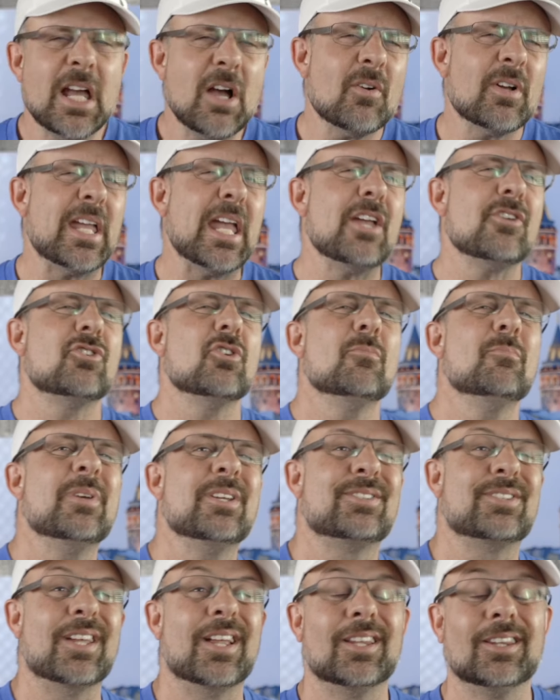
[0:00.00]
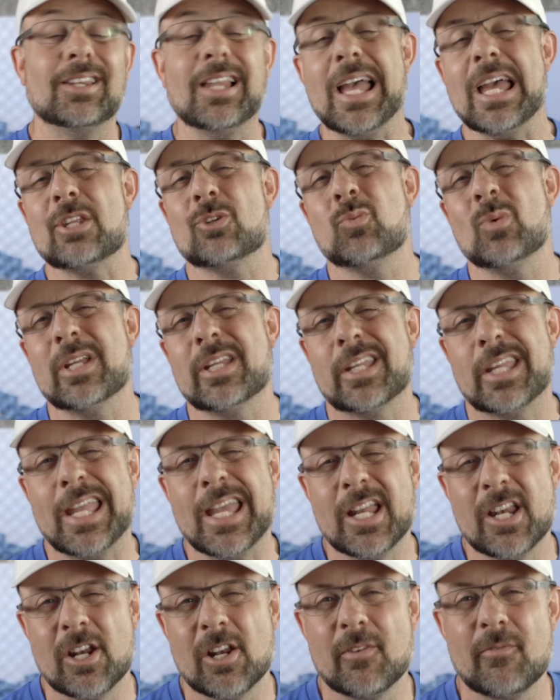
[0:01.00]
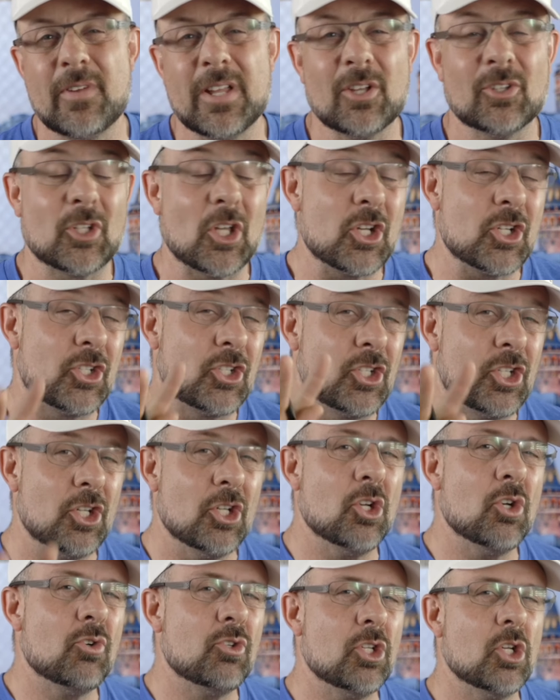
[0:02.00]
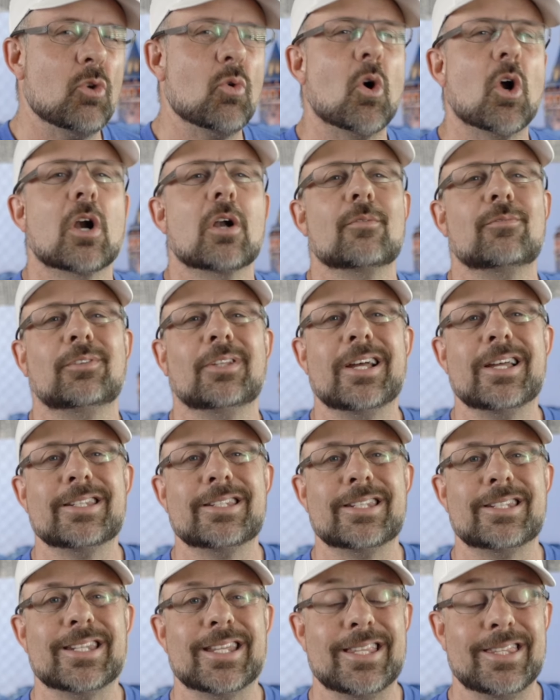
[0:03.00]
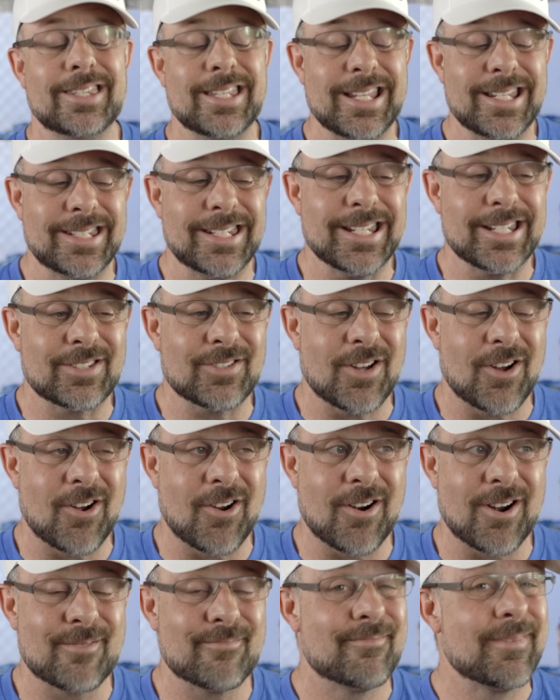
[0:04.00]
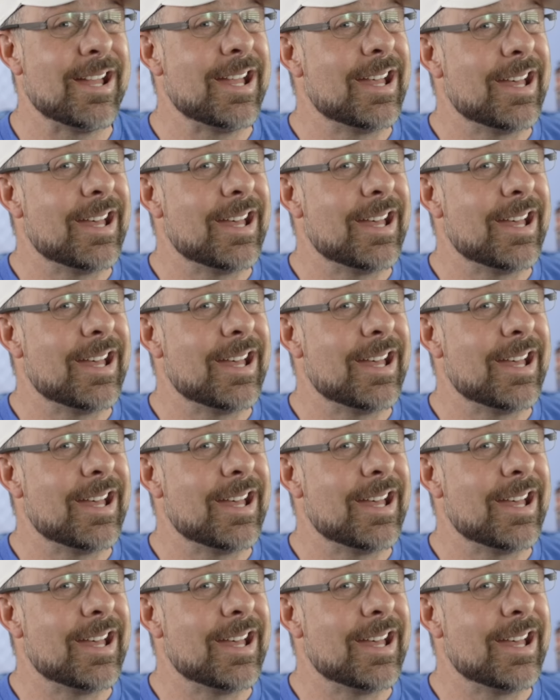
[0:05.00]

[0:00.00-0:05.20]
Now, in case you missed it, last week Canon unveiled two new RF lenses, and these things are,